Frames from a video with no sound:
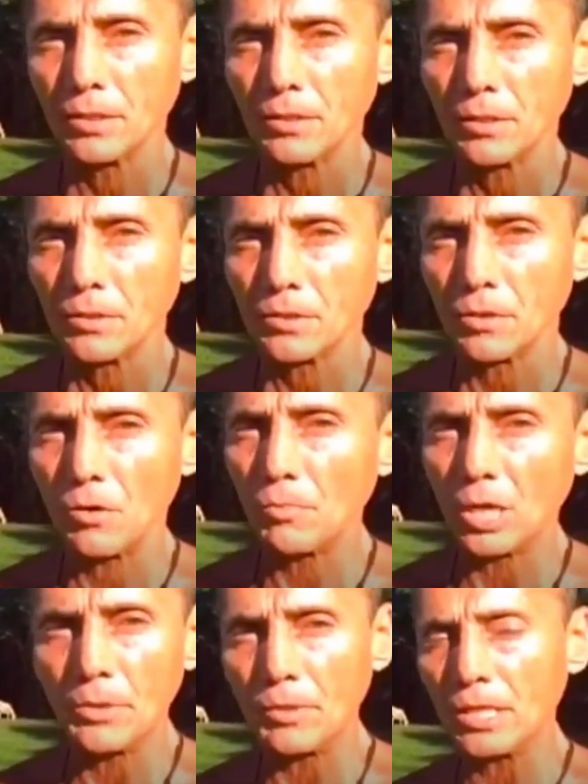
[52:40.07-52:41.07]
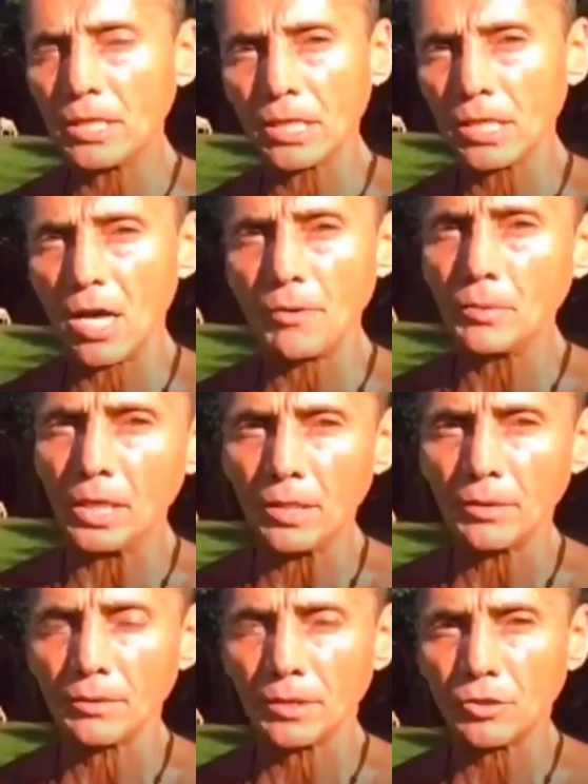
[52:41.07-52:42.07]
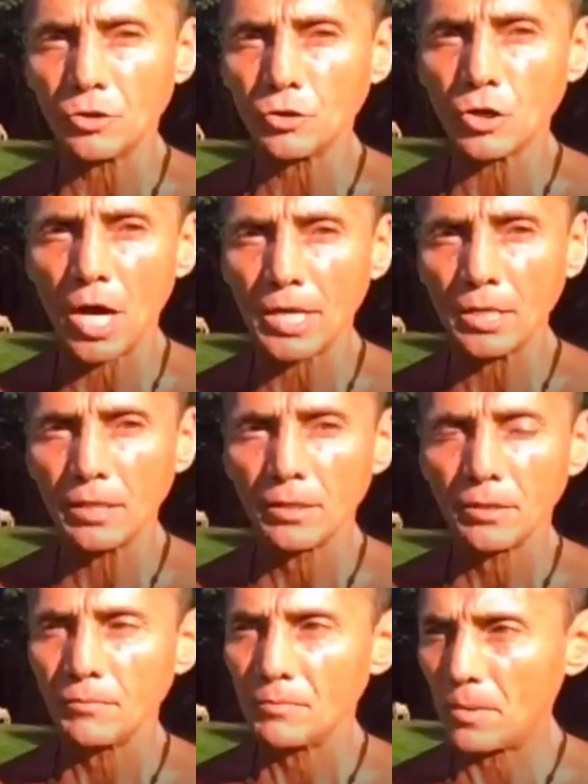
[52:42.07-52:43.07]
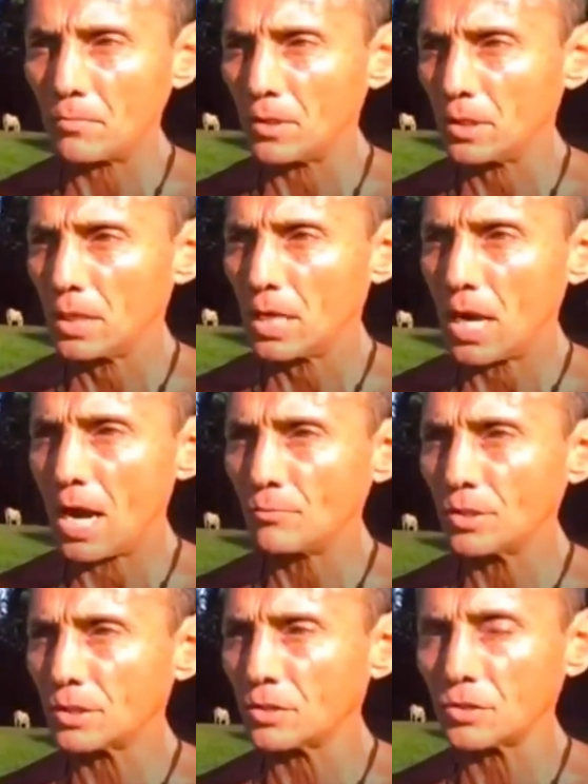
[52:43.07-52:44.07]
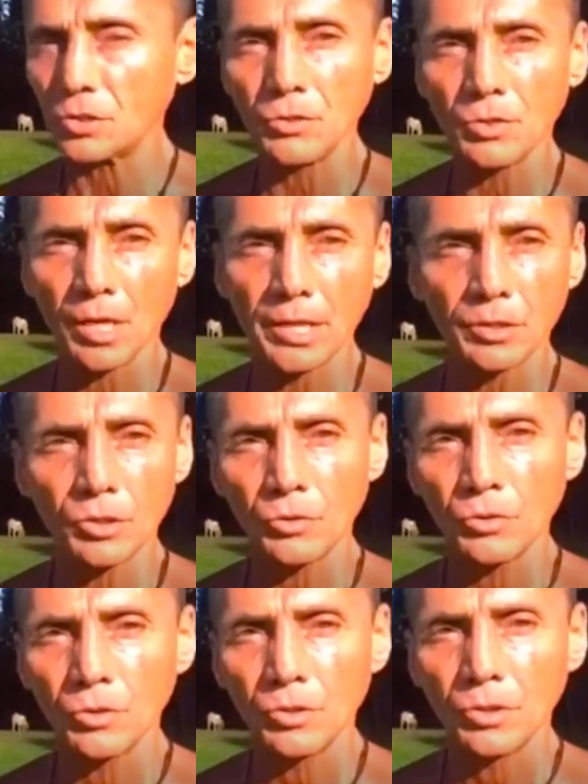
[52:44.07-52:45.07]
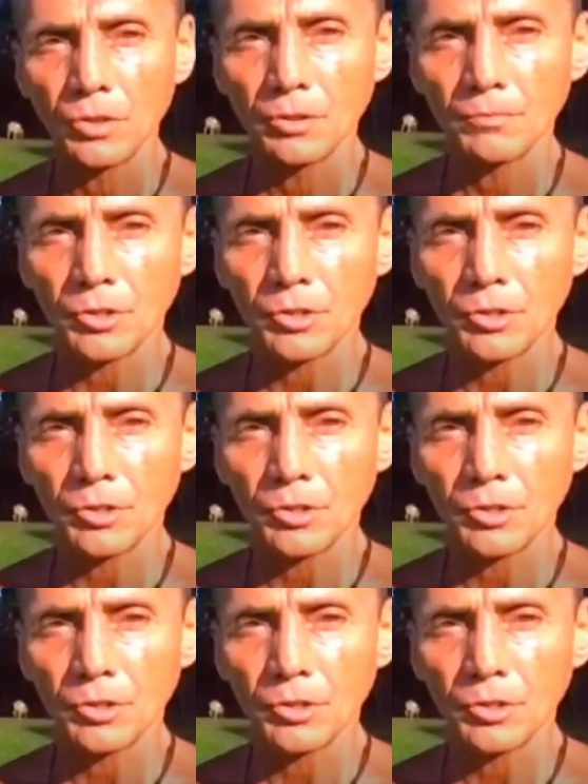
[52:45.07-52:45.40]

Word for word: So don't blame anything on me that you're trying. Remember, I'm just a student like you. I'm just